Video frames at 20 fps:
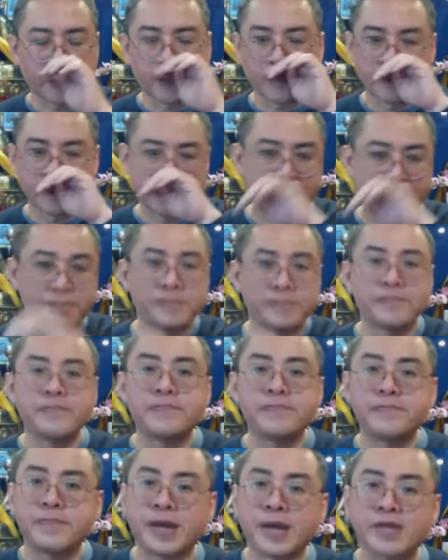and
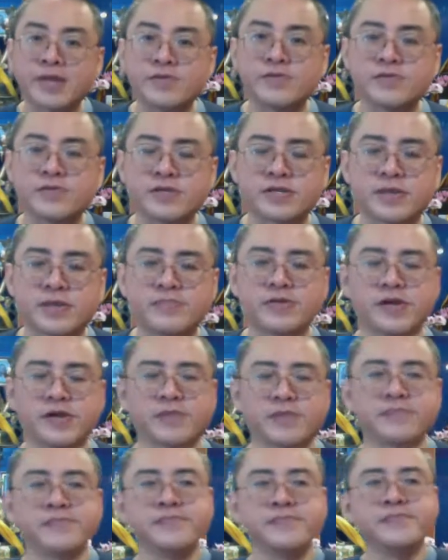back to the
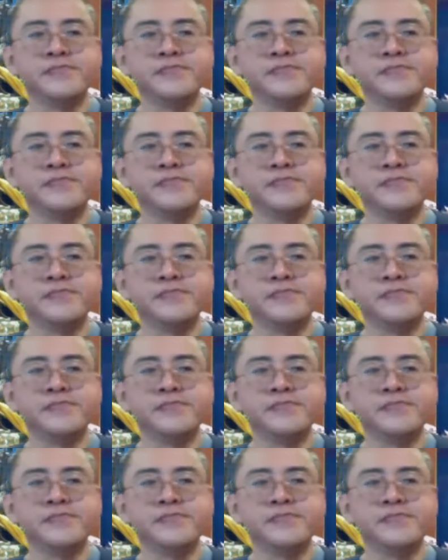subject.